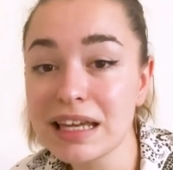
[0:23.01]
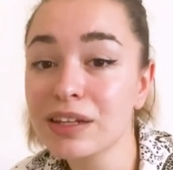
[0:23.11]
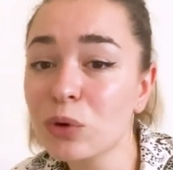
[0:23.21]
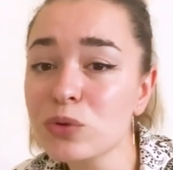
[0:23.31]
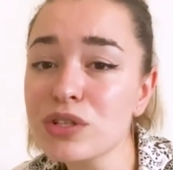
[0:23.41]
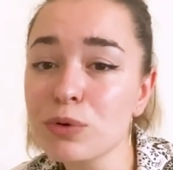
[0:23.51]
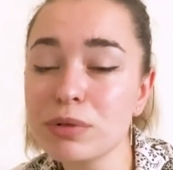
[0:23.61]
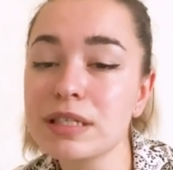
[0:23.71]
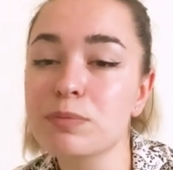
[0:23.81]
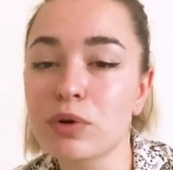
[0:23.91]
can also
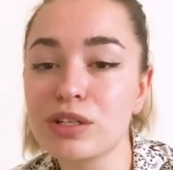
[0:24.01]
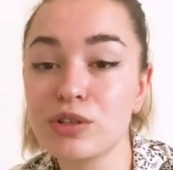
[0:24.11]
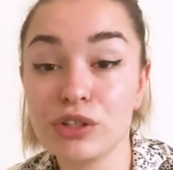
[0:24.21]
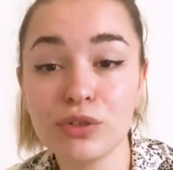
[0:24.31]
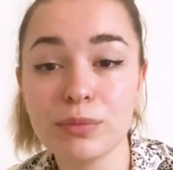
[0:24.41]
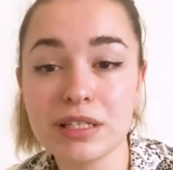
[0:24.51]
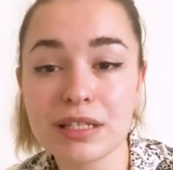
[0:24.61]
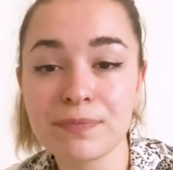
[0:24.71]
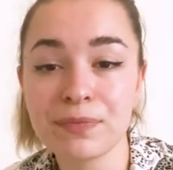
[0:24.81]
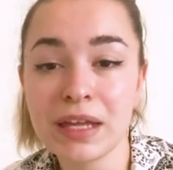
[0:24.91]
be spread to
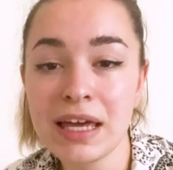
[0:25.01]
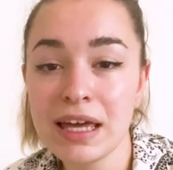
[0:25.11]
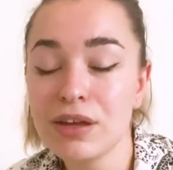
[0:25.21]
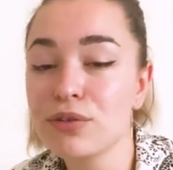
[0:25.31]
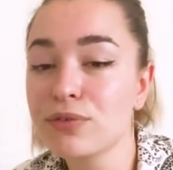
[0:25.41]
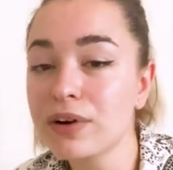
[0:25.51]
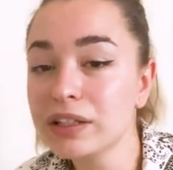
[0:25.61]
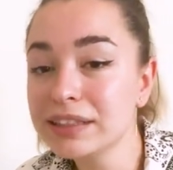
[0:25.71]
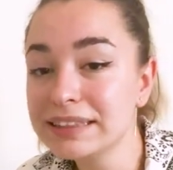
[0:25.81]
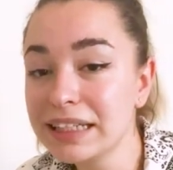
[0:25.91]
humans. If you
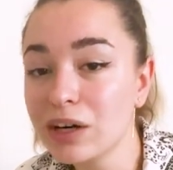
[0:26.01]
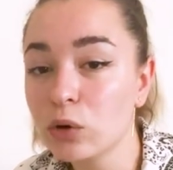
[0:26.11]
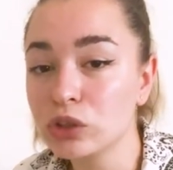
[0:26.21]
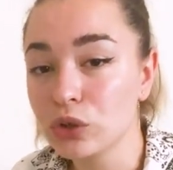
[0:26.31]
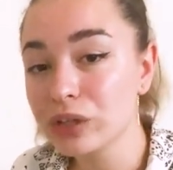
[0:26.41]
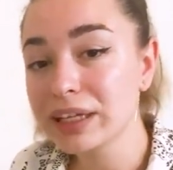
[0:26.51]
find a tick on your